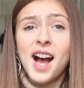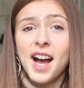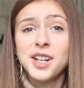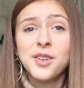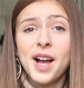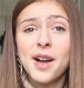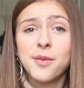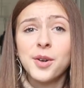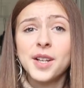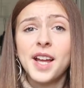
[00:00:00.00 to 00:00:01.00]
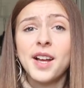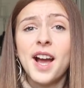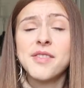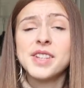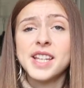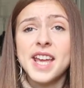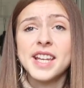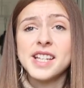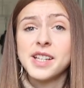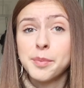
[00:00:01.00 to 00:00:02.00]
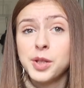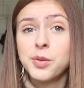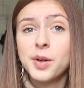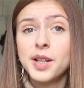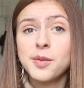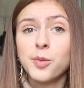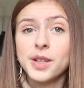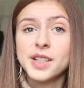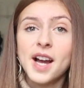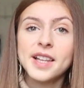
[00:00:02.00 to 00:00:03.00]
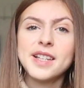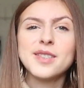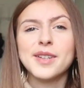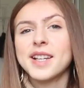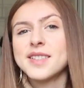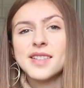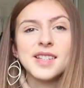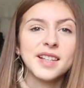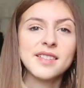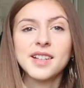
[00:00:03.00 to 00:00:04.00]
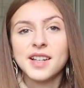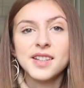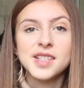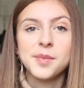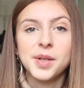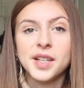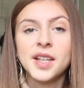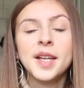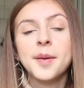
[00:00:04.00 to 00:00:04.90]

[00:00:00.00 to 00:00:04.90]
I don't have one. I have the KKW one with Kylie, so I guess it's like kind of the same thing.